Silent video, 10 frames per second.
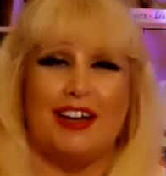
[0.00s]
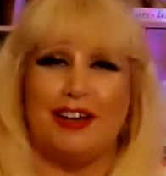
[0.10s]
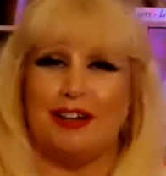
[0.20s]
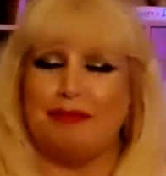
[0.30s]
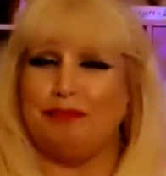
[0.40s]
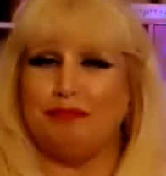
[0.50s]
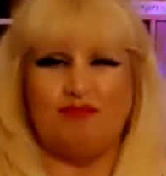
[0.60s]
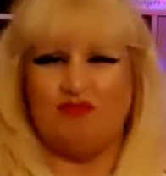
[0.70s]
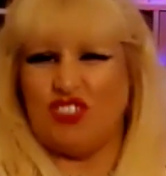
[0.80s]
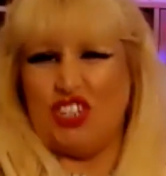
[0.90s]
You
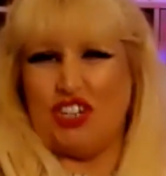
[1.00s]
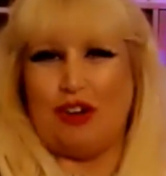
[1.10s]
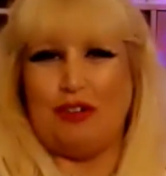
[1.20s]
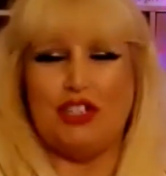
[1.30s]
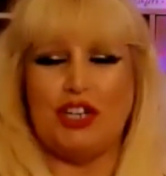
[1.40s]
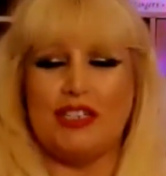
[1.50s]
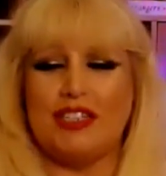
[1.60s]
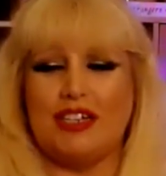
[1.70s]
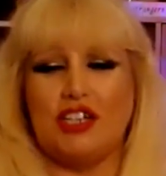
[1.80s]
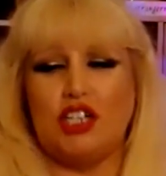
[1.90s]
know,
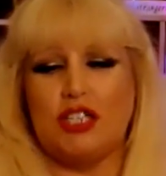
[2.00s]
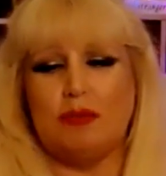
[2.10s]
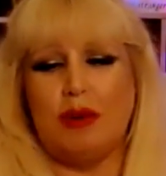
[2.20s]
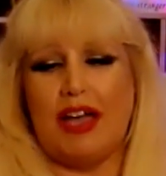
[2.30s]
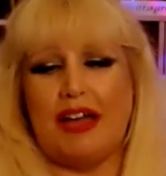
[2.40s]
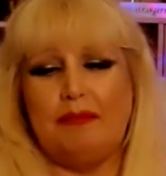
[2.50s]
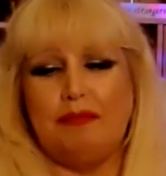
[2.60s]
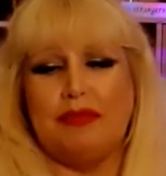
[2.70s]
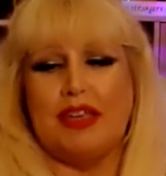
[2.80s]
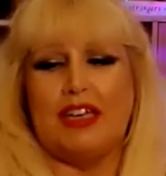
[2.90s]
just where,
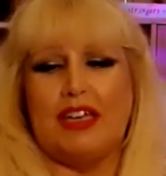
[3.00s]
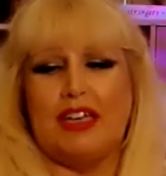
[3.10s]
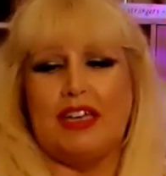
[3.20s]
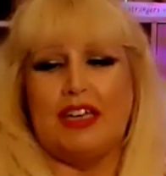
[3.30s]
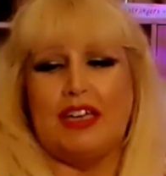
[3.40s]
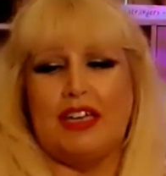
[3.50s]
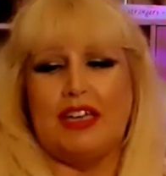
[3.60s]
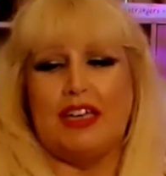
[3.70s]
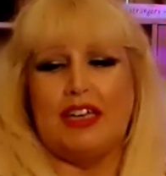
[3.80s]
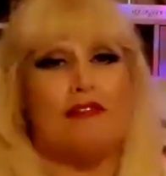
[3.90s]
you know, you just
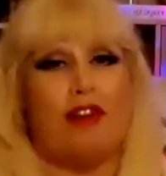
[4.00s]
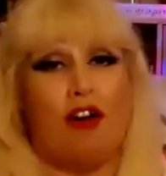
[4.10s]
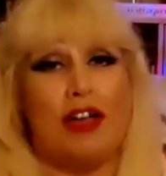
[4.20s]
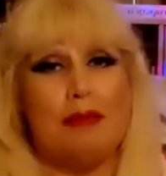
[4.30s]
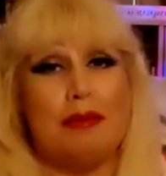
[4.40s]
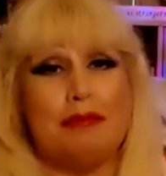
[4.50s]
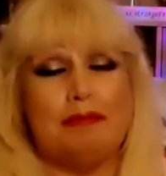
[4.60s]
don't like their vibe.